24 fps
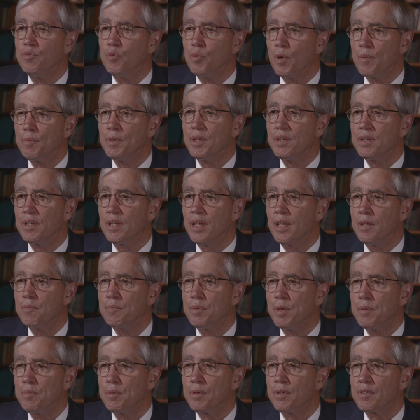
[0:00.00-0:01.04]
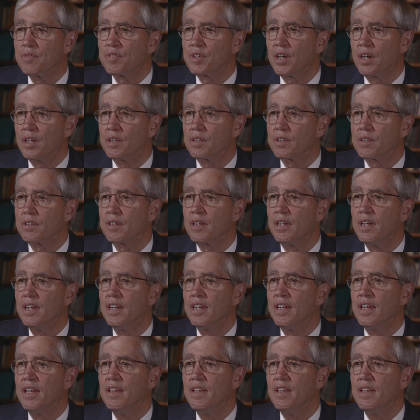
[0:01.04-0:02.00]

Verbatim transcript: of women and people of color